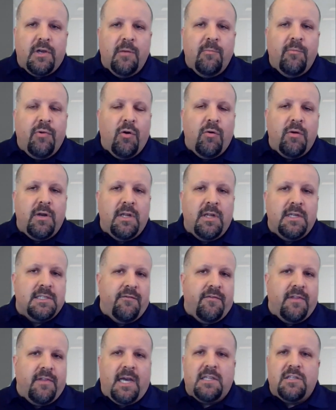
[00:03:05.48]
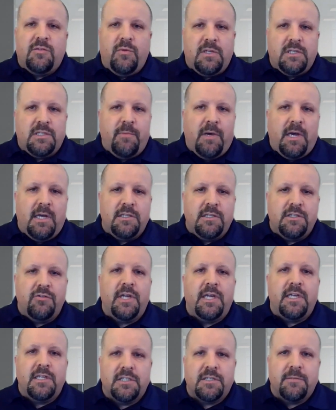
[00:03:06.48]
components if that's what a sponsor
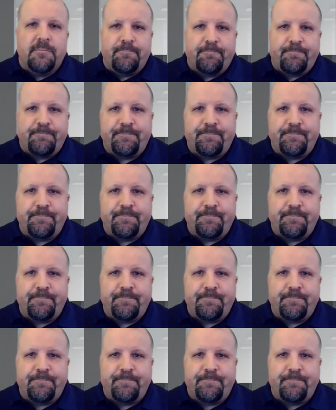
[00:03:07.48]
needs.